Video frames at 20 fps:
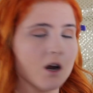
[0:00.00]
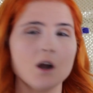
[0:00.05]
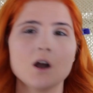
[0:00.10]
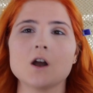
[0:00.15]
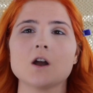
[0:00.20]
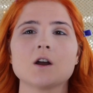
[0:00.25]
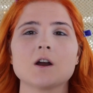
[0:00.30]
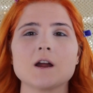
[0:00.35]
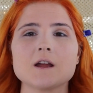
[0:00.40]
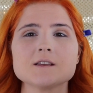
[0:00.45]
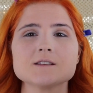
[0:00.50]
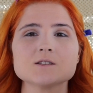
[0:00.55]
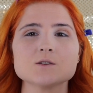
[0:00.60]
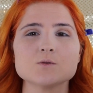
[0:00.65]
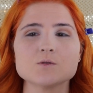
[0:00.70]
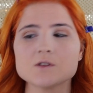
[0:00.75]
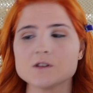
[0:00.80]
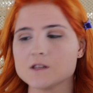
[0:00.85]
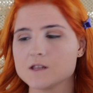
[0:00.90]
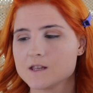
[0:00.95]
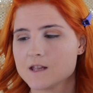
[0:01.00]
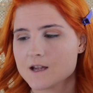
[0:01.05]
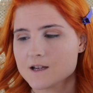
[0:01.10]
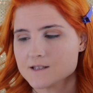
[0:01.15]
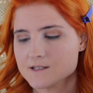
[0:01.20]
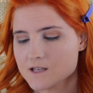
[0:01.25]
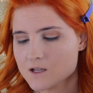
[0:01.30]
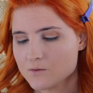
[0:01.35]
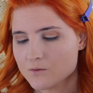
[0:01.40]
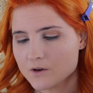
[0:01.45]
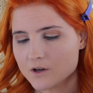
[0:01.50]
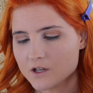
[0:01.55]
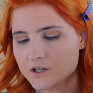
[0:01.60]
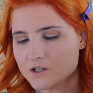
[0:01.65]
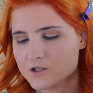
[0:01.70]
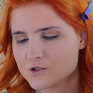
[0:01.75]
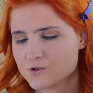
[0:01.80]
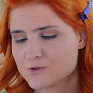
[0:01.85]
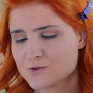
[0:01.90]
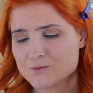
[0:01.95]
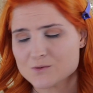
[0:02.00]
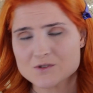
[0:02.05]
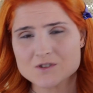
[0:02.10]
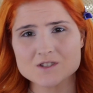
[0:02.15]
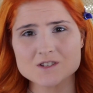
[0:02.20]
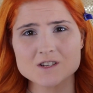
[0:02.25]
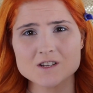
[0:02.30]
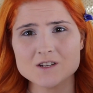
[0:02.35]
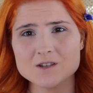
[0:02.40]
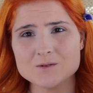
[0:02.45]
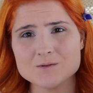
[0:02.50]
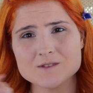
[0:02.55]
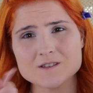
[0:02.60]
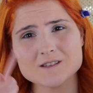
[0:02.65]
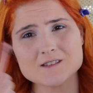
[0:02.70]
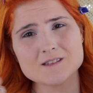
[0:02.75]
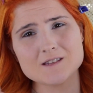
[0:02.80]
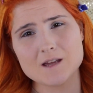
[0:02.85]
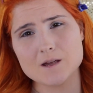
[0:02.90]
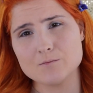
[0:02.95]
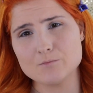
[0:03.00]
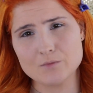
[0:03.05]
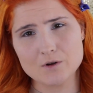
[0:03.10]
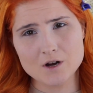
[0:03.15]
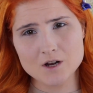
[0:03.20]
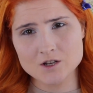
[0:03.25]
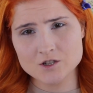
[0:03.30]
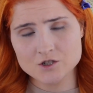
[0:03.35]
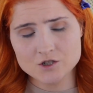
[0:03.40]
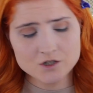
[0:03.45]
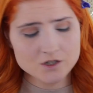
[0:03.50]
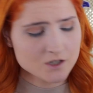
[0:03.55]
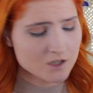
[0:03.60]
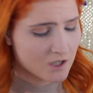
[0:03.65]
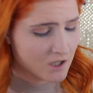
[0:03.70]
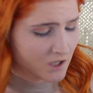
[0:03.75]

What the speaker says: Alright, so the next thing we're gonna do is we're just gonna use the same brush.